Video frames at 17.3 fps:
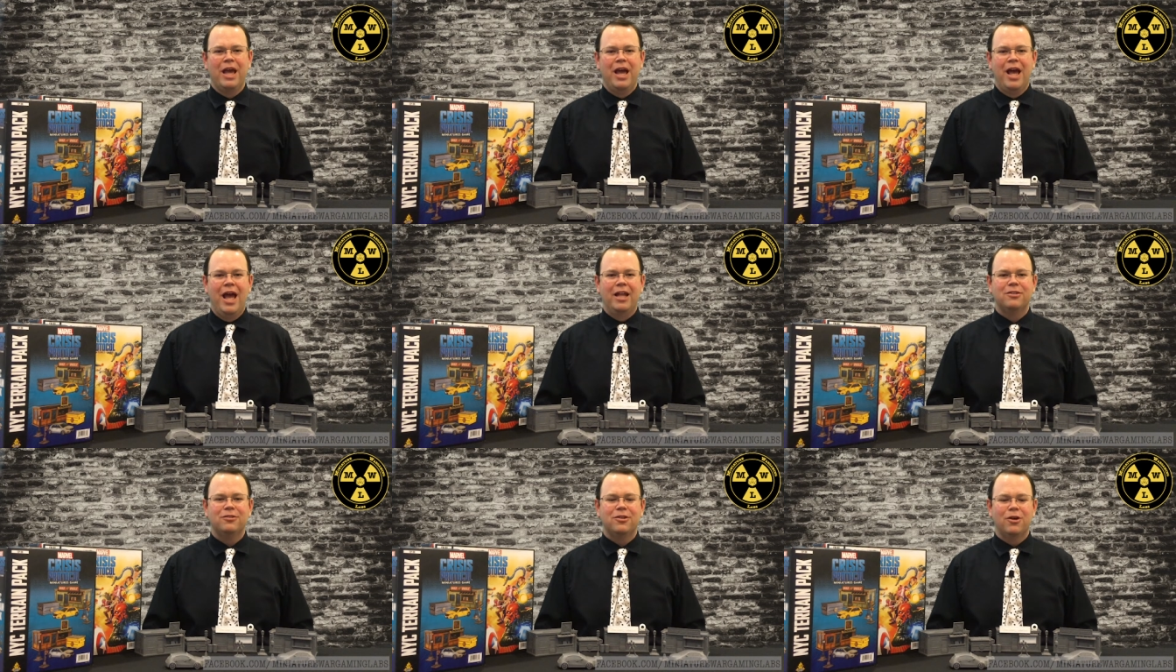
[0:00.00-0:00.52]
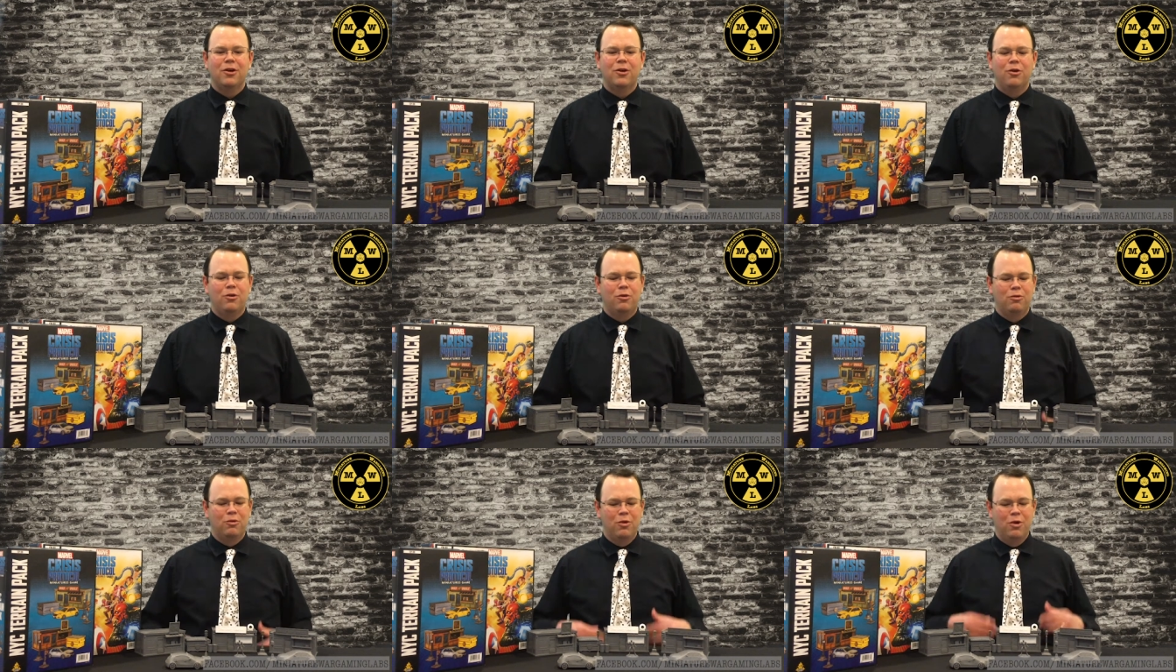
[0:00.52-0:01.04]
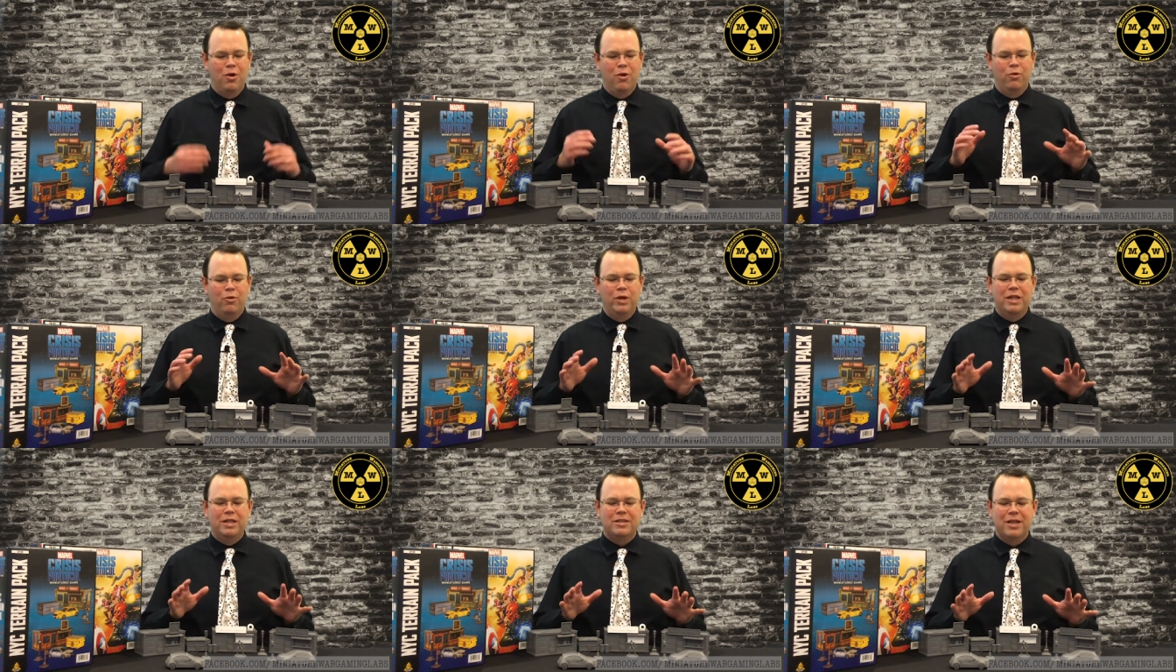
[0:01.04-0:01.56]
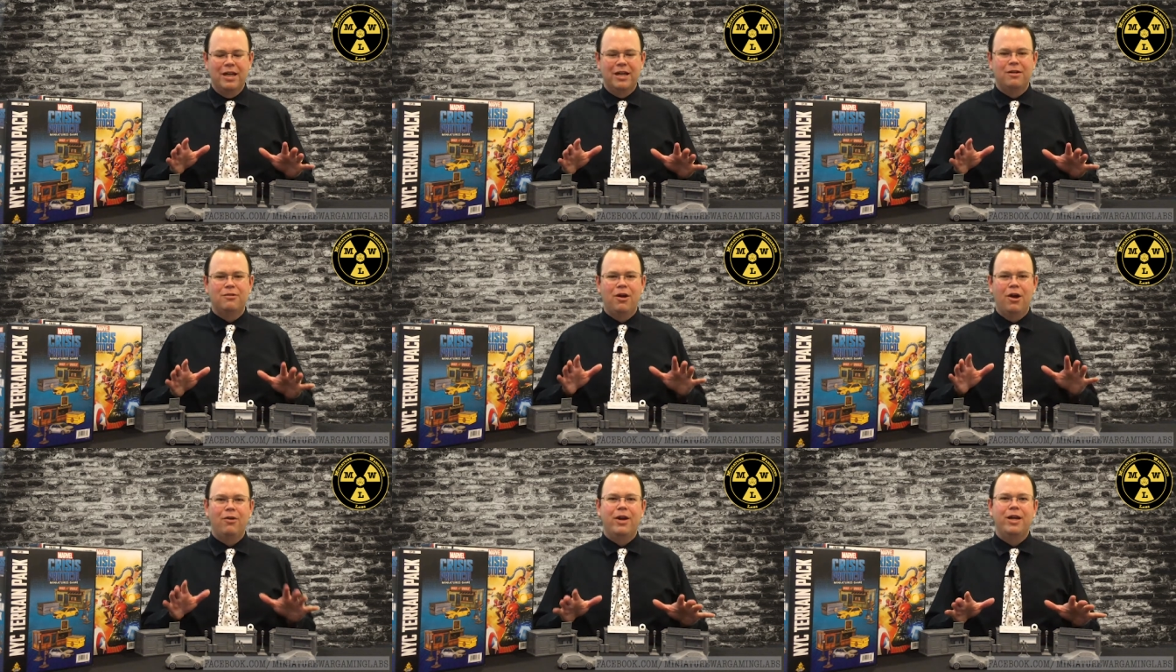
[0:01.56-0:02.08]
And so we decided,
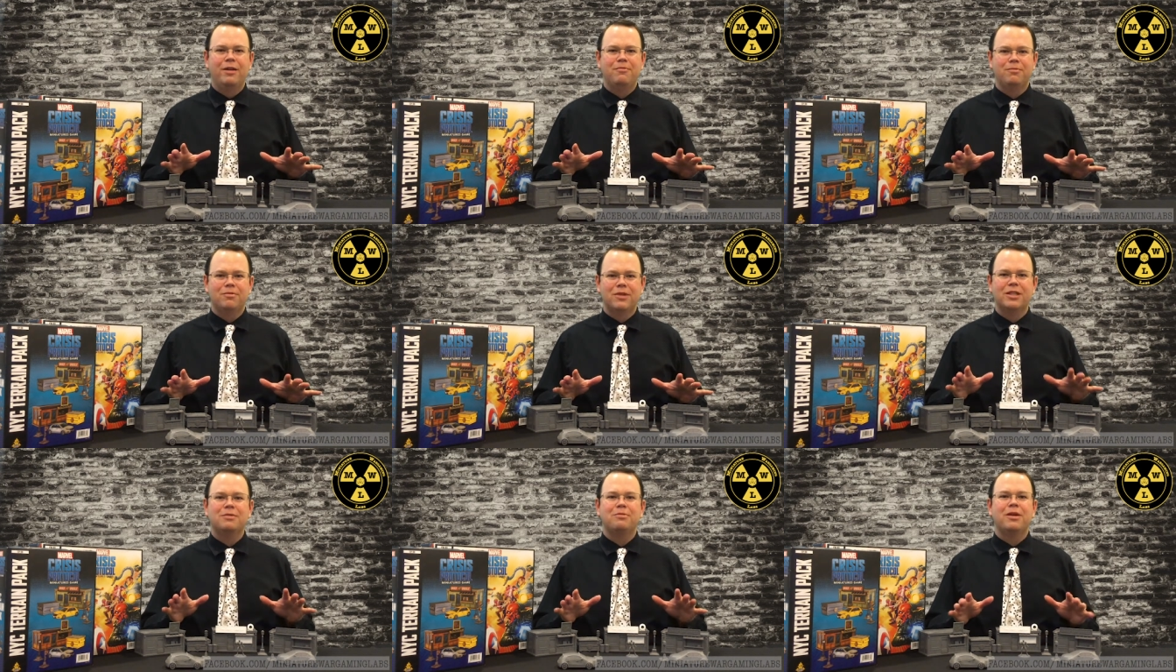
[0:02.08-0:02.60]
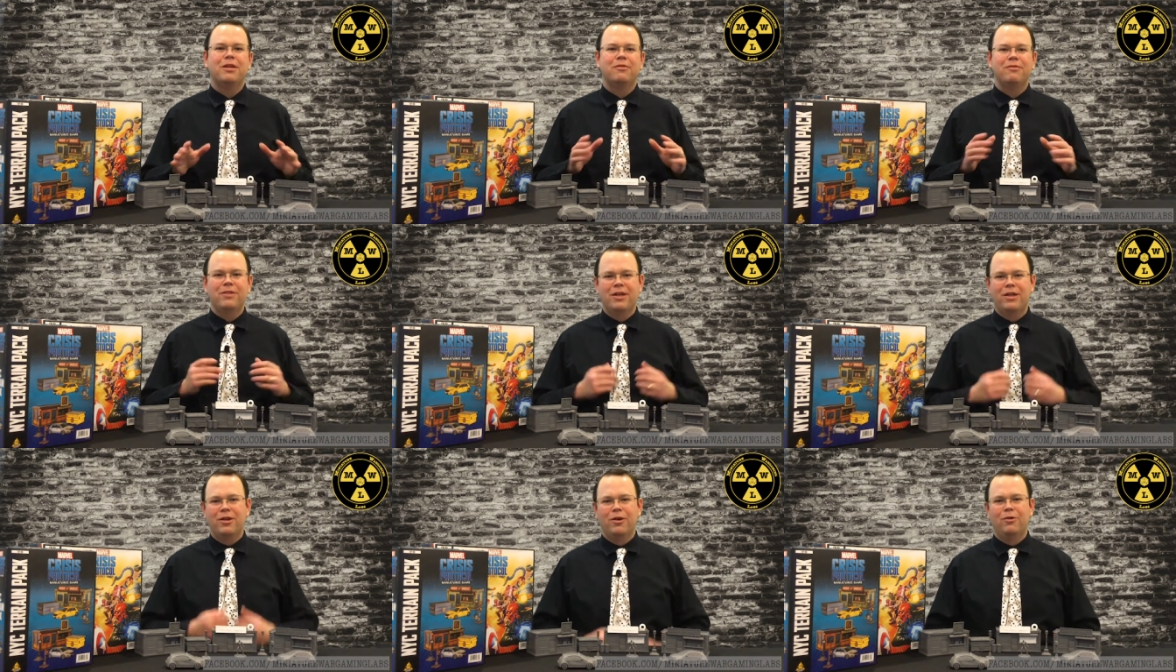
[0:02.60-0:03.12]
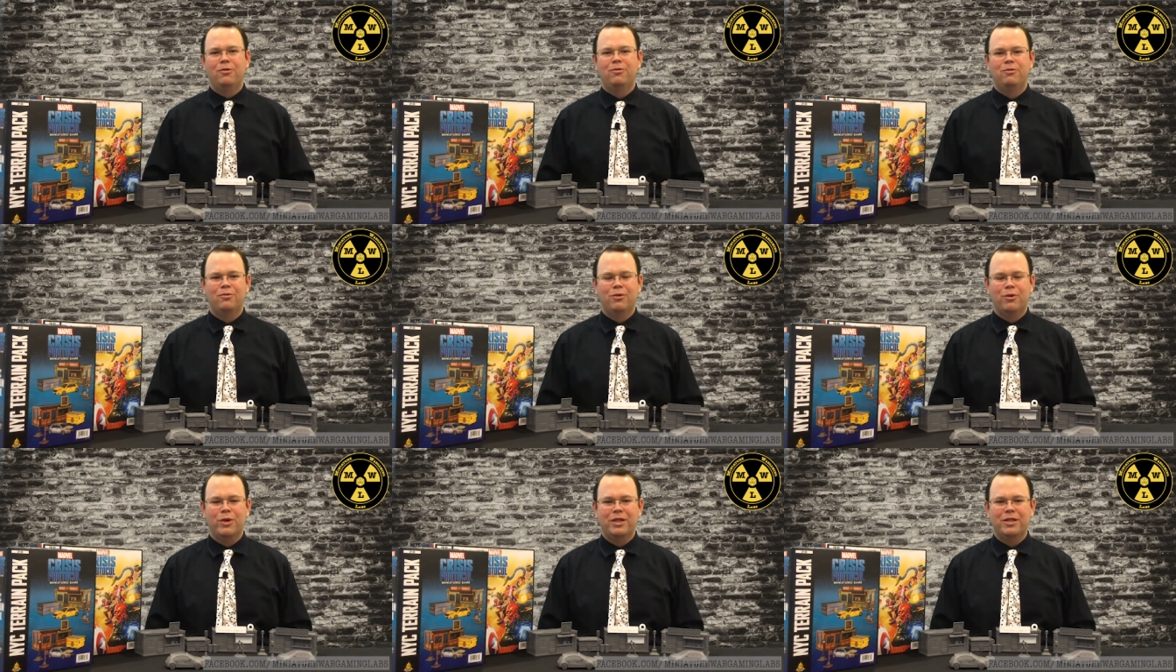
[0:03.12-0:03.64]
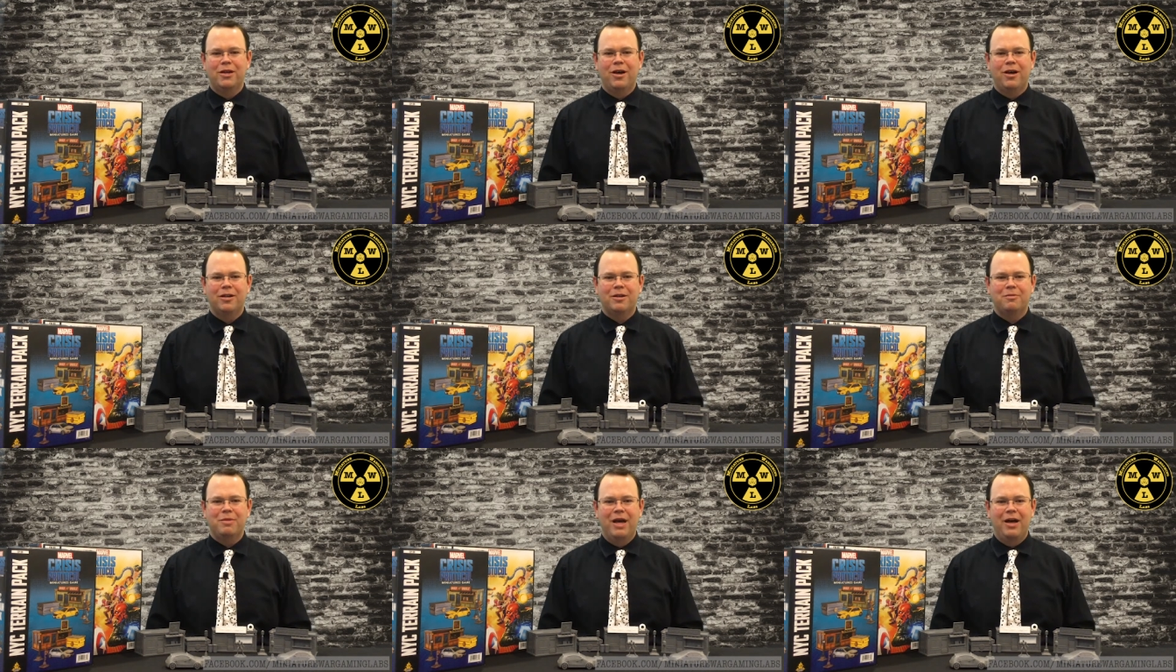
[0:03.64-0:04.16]
all right, let's make a video where we
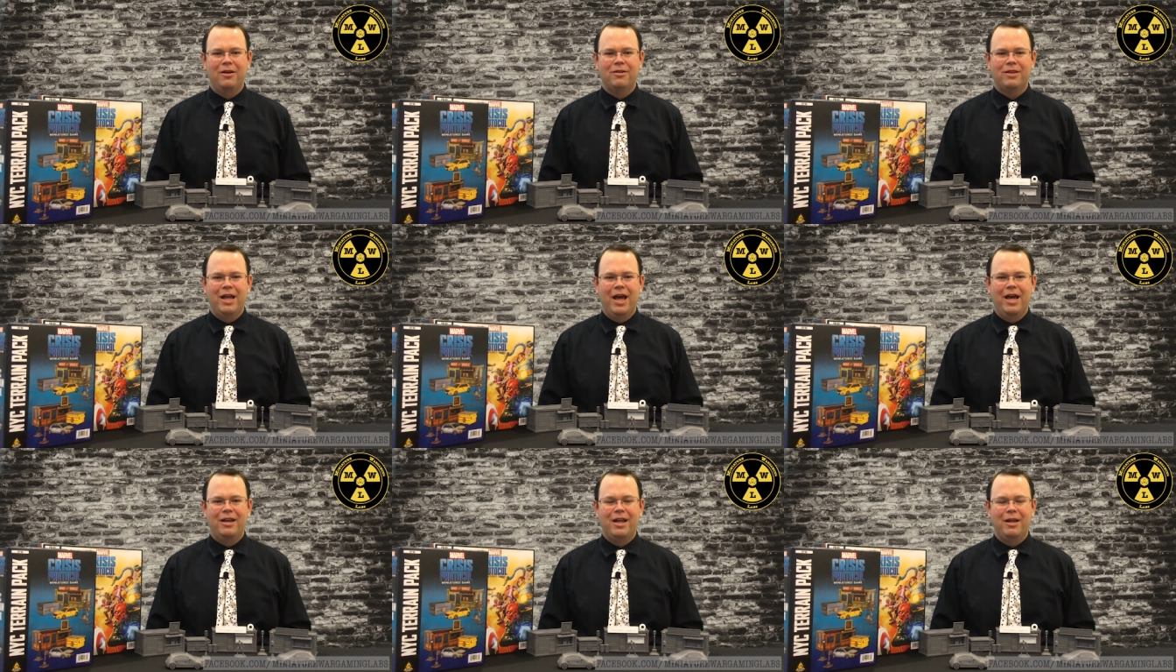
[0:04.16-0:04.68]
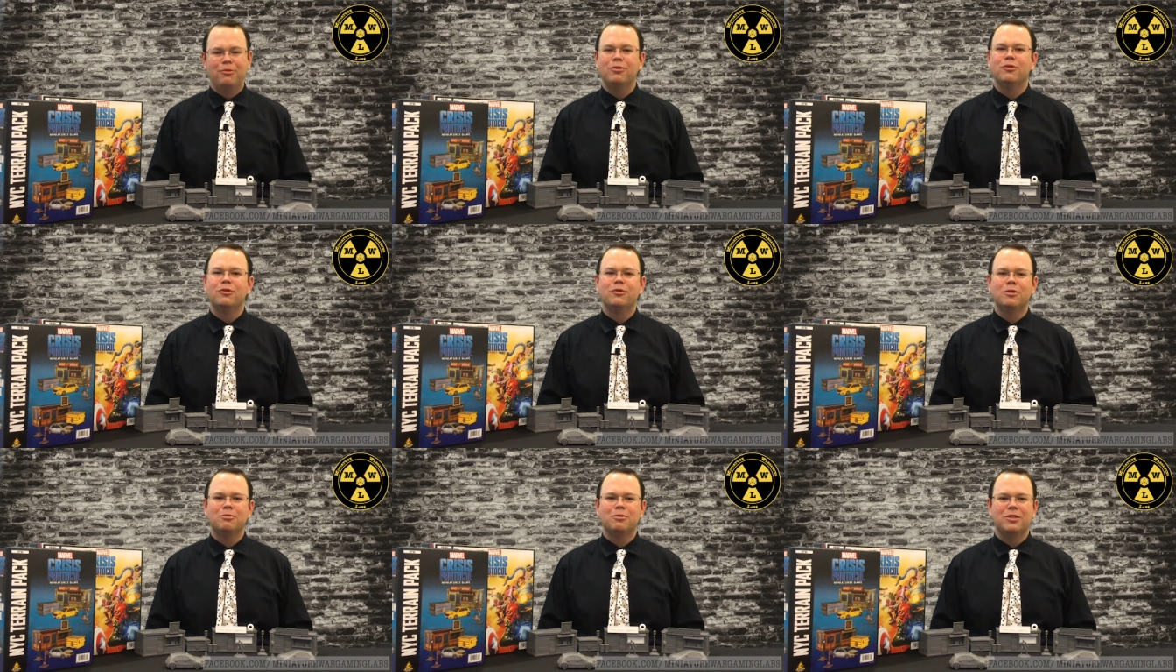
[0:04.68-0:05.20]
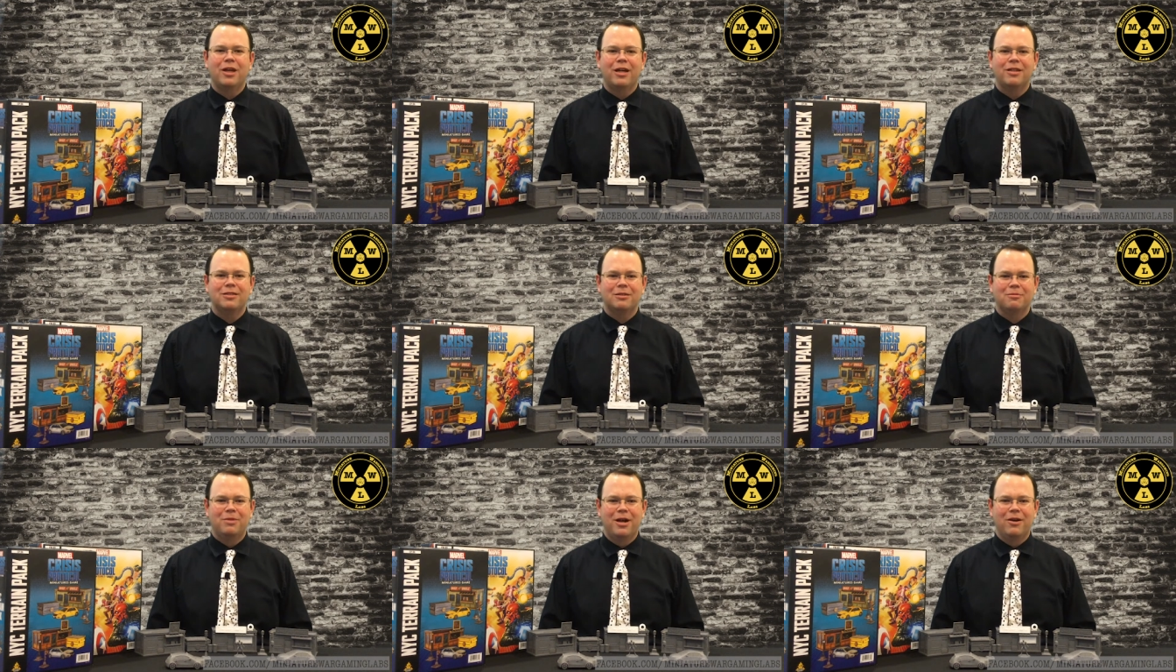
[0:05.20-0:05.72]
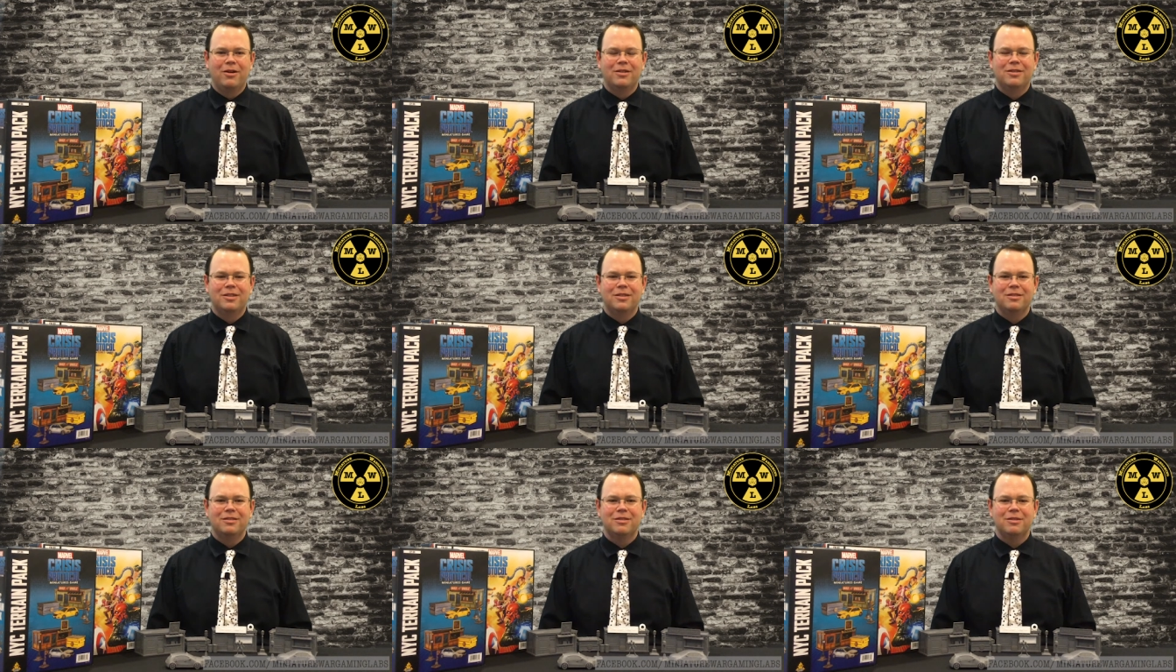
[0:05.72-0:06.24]
talk about that and we'll do some size
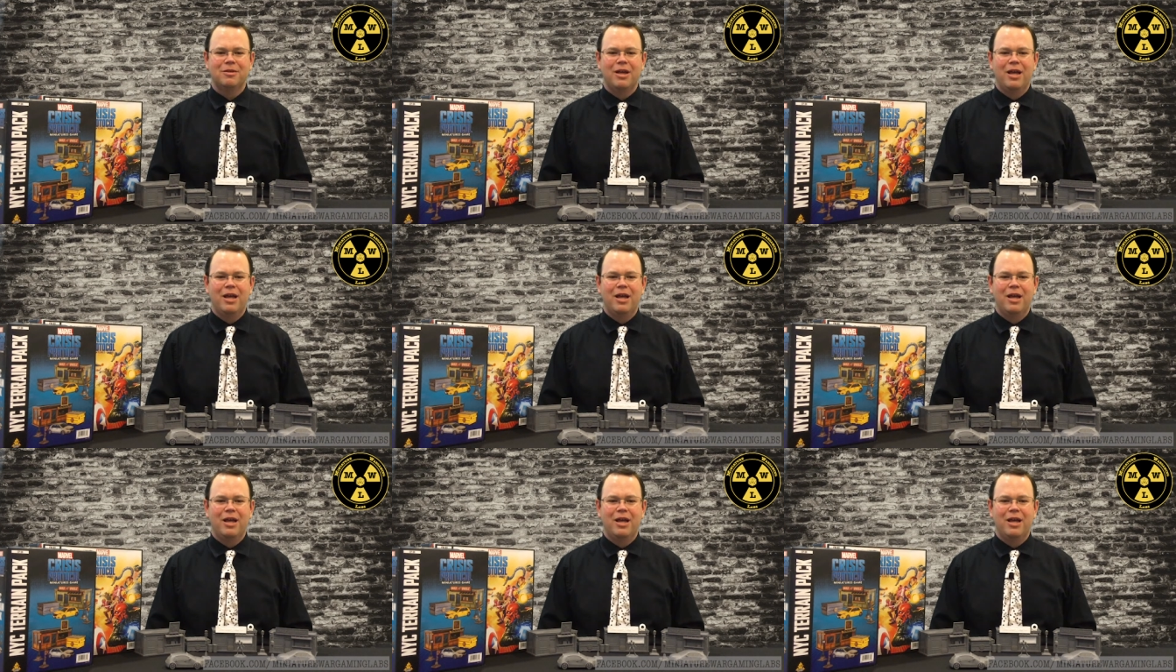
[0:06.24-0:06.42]
comparisons.